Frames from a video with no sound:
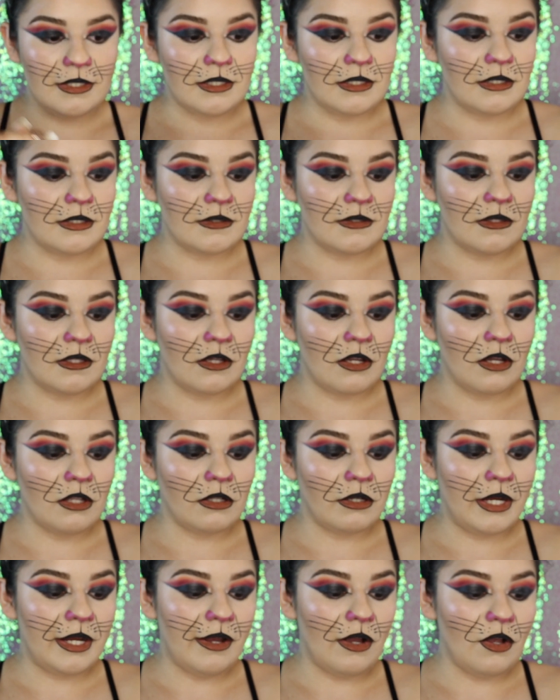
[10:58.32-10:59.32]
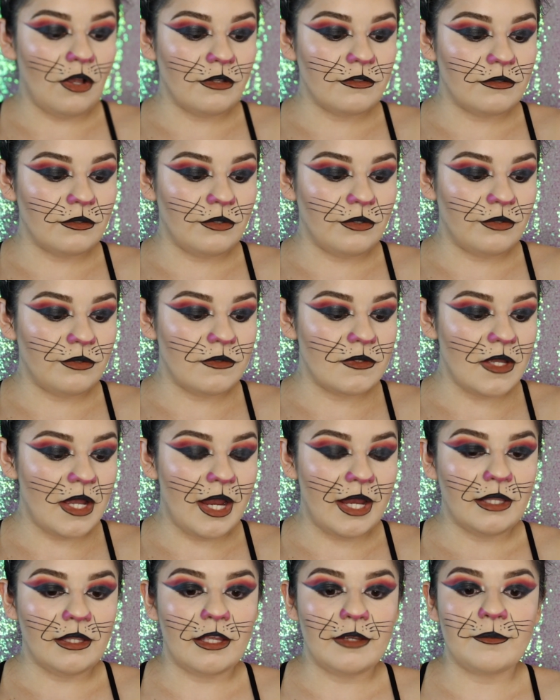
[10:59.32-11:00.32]
is the color I also use to
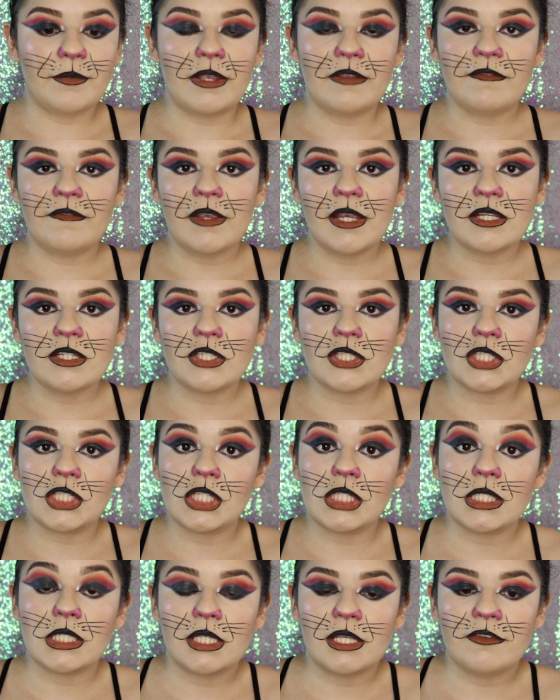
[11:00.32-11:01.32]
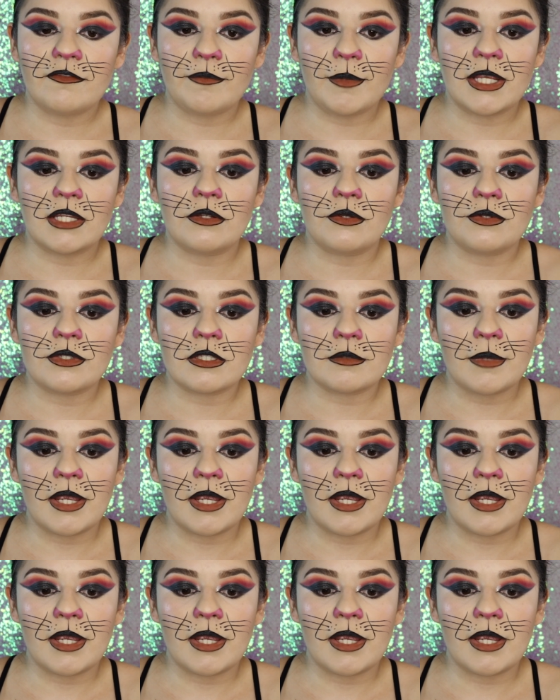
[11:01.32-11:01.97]
highlight my face, just to give my nose some